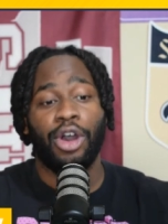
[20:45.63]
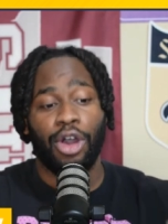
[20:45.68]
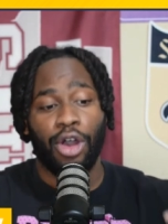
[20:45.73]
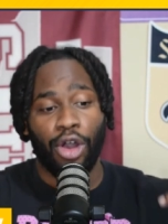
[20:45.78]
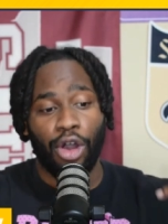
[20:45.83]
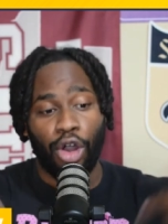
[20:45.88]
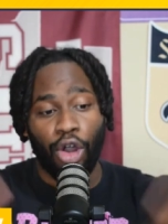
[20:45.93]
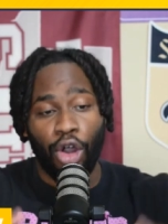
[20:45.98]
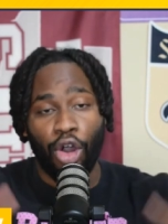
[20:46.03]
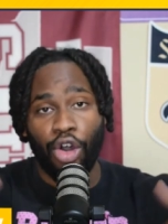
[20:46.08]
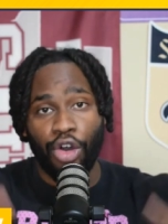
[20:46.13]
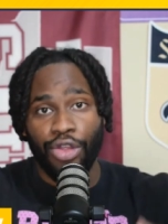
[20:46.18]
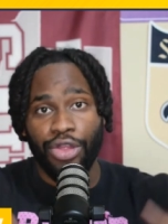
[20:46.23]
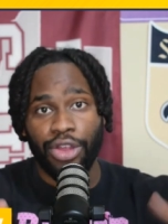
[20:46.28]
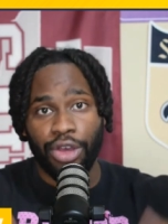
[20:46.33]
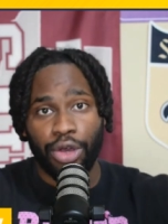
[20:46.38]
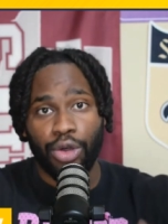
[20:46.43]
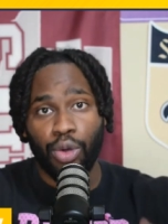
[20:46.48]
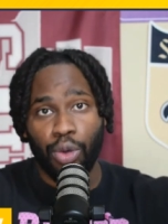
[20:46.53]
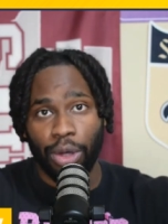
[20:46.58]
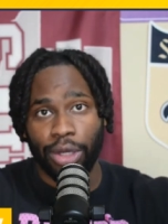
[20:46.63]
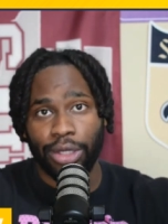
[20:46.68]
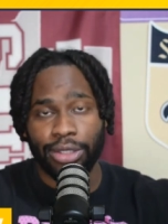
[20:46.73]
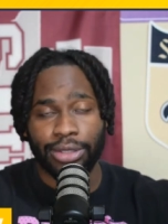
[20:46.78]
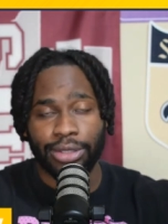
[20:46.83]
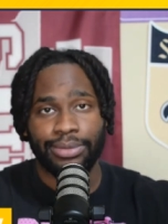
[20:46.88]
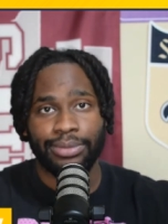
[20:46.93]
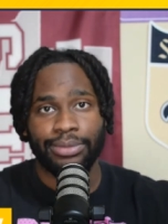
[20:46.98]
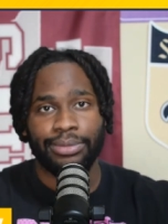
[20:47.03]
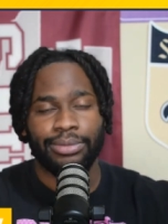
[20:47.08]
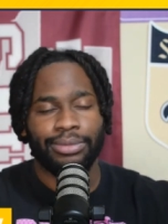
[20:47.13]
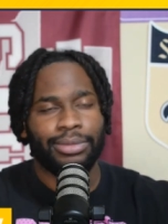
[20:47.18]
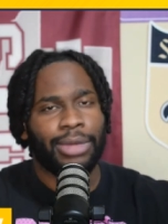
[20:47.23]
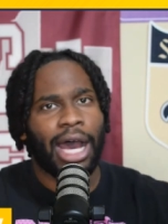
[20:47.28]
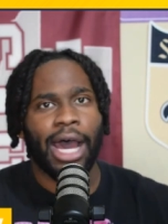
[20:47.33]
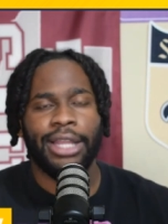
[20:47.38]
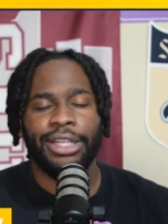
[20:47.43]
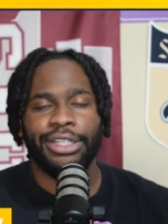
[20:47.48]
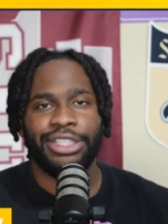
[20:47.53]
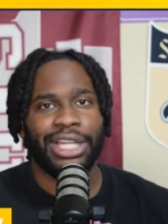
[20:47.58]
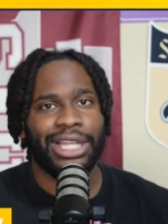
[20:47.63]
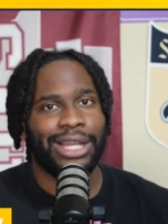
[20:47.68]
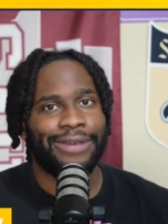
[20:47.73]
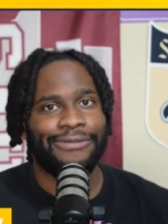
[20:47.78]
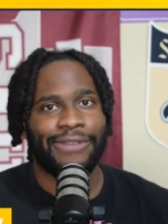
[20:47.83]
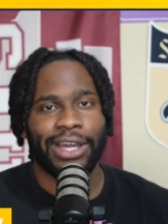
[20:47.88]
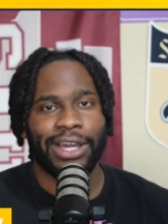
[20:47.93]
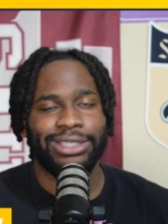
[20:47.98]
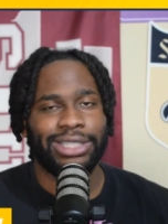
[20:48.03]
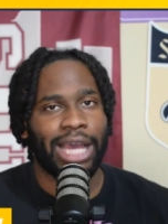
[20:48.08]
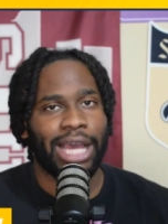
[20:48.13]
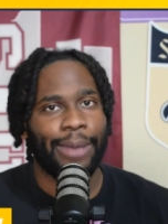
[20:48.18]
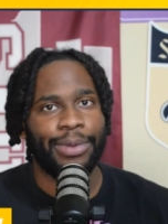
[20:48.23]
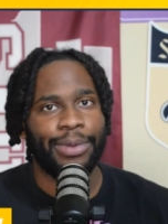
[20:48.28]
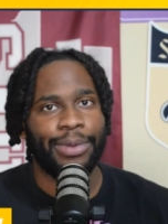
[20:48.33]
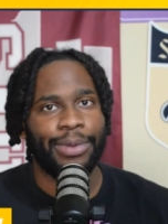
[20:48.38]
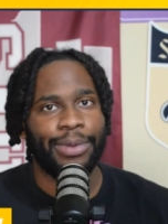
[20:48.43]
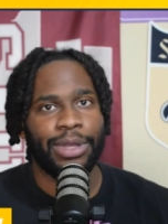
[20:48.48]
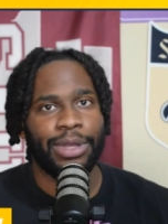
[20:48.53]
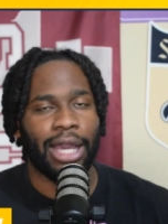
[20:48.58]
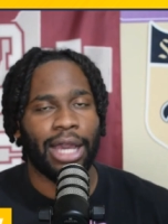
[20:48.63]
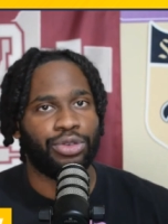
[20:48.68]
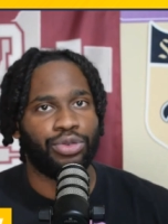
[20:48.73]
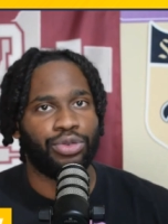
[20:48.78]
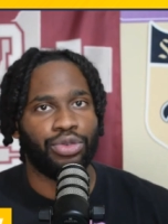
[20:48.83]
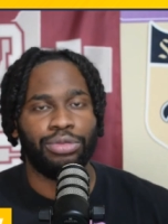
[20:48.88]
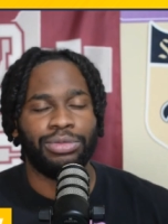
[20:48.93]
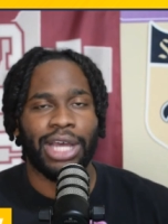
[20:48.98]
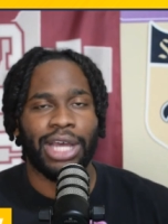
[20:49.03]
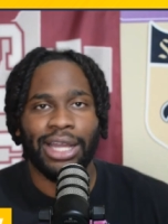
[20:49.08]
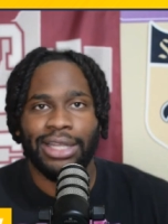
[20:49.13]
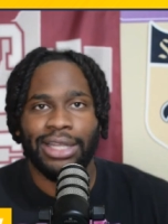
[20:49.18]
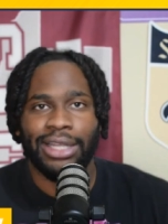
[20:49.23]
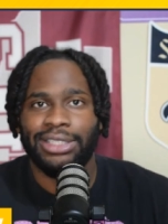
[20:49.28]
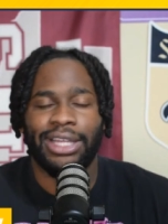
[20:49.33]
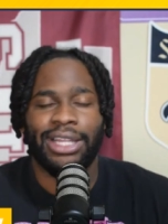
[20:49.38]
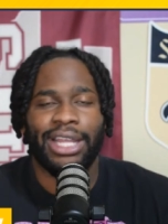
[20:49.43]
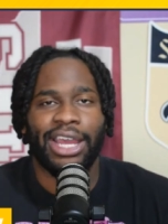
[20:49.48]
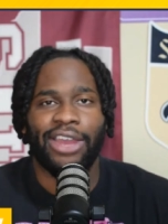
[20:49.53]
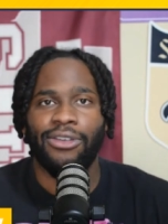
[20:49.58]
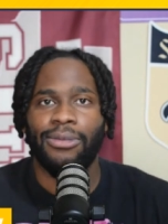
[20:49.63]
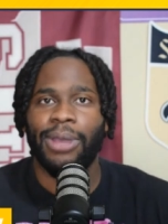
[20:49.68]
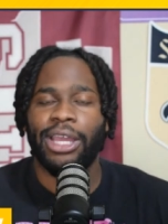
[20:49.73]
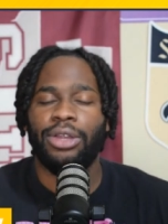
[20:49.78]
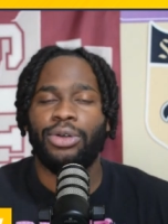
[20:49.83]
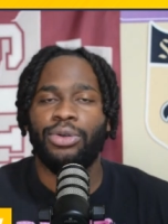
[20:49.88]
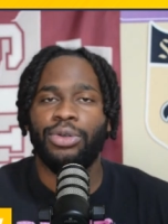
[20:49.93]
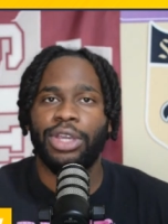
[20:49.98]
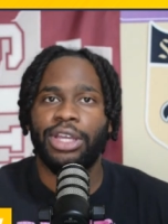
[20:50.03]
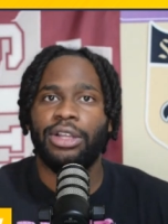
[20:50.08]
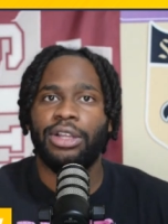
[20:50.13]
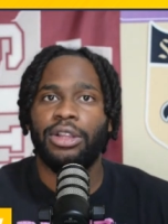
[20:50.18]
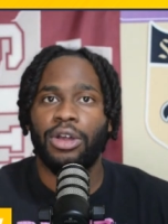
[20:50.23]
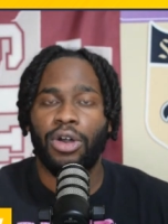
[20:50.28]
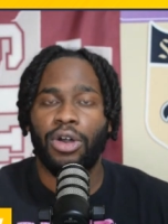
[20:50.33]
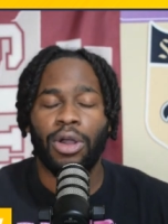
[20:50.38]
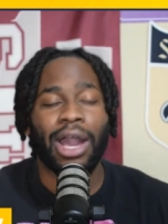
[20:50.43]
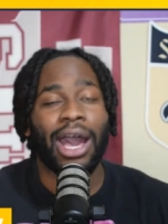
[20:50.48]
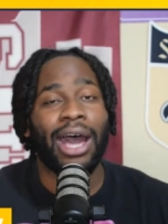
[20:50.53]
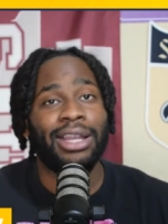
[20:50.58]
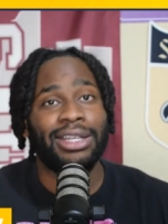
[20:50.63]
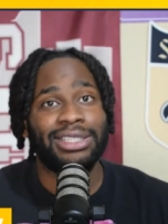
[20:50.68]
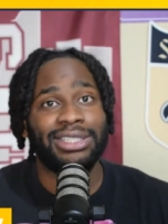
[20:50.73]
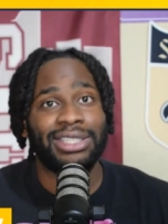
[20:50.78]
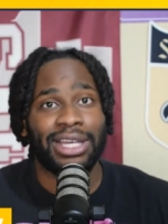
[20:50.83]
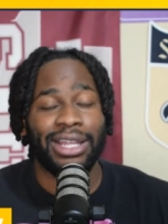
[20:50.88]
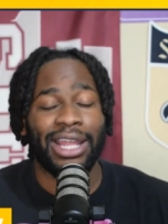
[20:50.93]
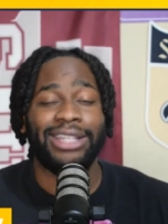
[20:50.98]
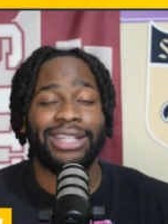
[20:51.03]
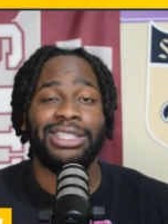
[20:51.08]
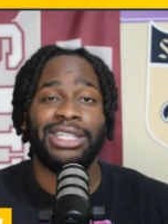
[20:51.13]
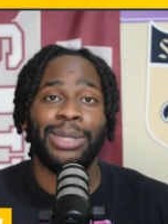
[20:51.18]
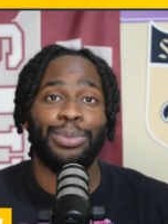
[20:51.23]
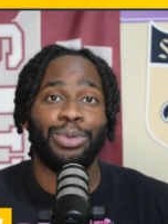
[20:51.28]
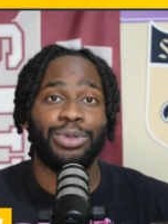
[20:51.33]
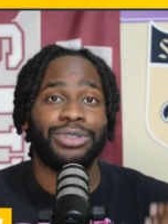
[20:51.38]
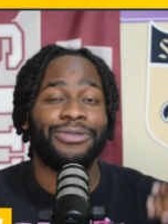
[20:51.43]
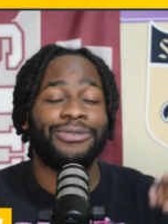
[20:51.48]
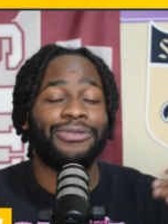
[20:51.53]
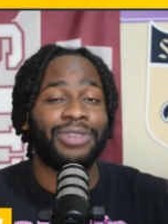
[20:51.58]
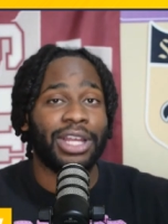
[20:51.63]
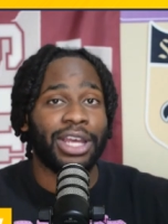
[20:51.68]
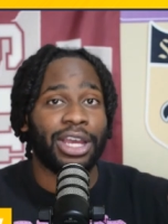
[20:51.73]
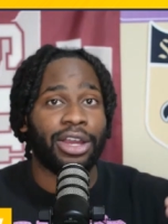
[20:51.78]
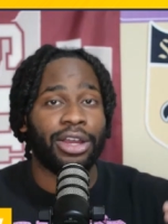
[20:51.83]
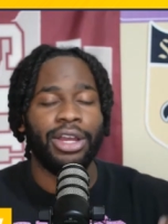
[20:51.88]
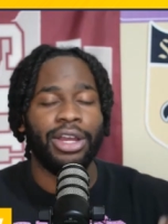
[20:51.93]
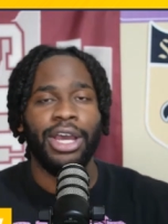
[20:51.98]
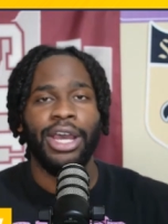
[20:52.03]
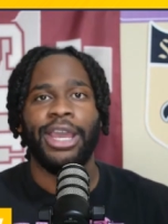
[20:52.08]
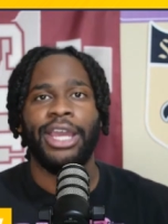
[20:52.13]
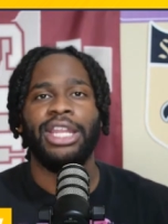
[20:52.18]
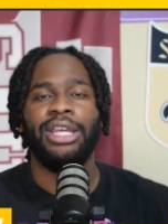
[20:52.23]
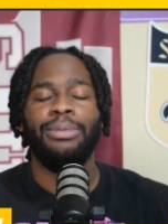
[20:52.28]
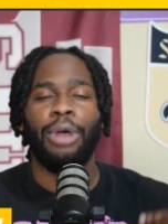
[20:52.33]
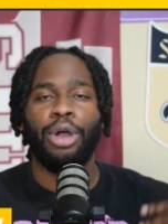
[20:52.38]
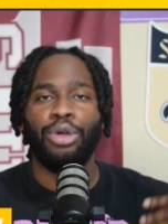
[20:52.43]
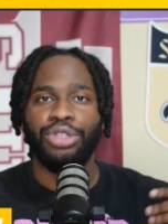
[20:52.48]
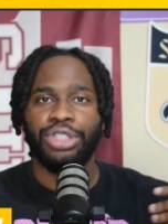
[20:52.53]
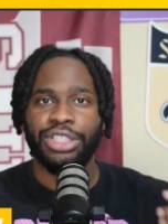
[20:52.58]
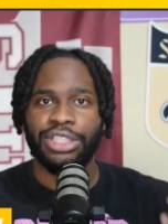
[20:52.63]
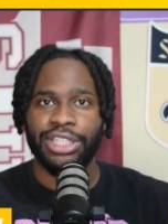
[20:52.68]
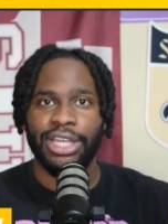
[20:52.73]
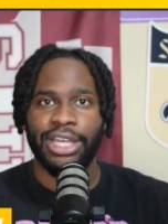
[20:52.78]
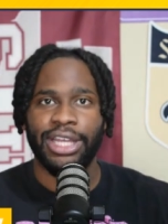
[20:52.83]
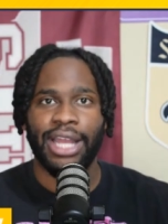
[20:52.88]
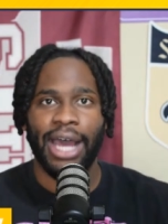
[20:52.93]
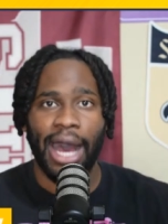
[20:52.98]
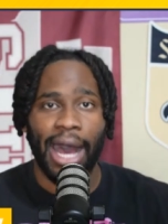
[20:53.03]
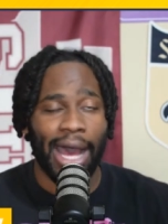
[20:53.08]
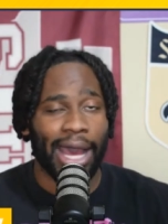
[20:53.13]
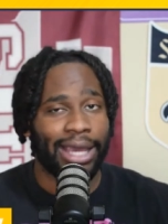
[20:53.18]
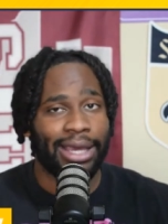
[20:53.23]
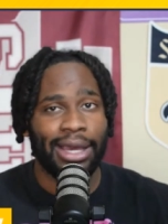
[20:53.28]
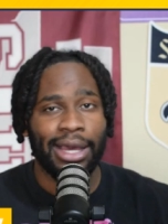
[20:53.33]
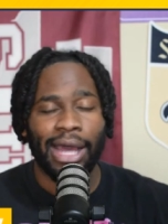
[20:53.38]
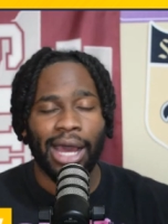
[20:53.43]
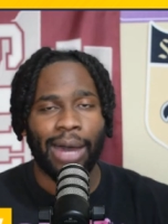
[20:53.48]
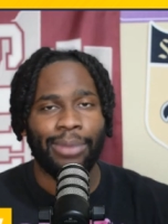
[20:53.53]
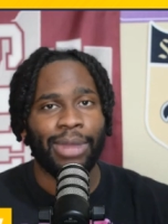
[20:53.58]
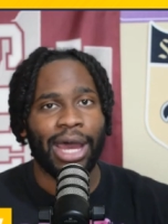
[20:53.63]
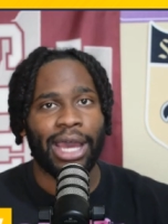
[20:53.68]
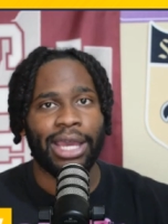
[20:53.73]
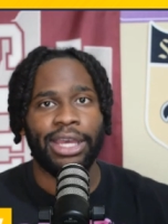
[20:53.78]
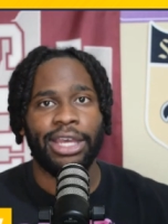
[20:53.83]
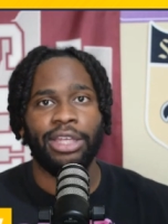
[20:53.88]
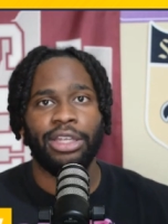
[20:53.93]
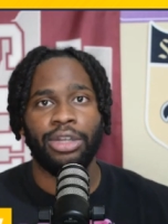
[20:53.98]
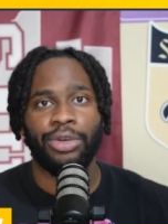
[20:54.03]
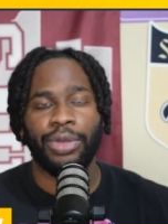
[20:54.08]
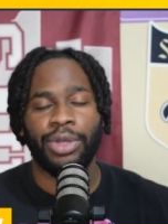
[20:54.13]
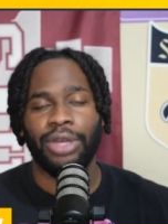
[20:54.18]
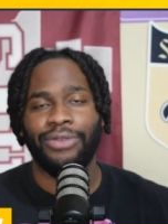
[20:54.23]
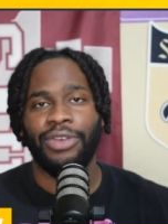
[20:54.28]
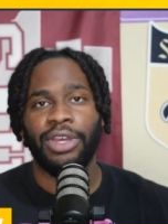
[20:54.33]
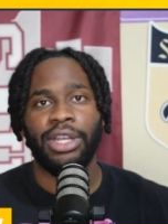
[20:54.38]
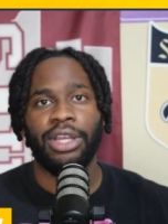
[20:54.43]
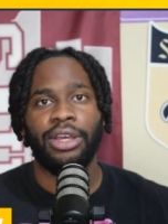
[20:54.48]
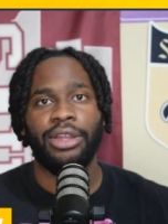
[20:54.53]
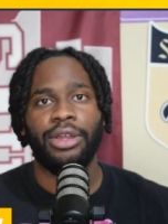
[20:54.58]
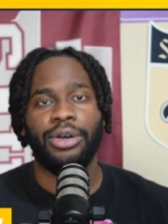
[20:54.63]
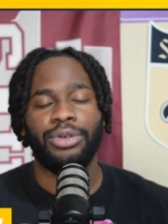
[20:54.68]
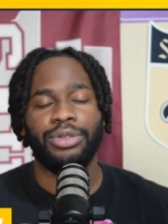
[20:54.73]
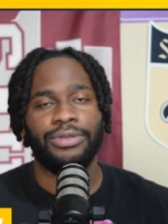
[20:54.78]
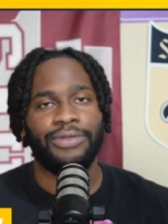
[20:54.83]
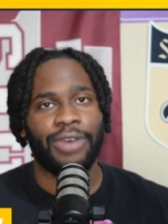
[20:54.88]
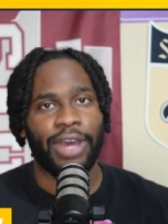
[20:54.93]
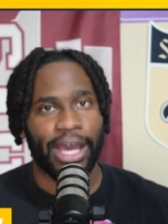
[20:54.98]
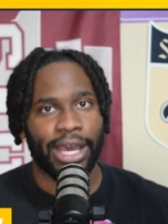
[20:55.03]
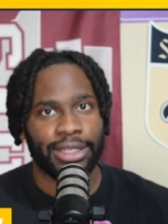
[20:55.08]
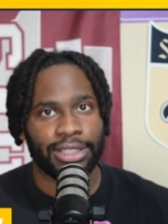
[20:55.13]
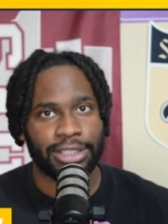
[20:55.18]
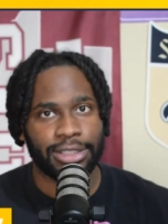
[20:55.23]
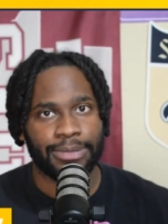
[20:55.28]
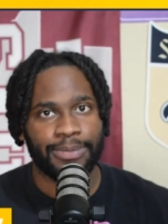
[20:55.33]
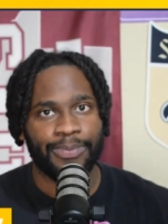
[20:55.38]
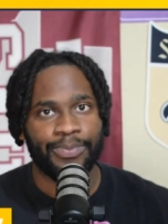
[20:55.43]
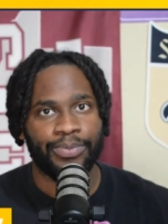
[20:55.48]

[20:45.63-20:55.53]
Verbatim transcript: on the court. I understand that fights happen in locker rooms. I understand that everybody don't get along. I understand that tempers flare and emotions get high. I'm not ignorant of any of those facts.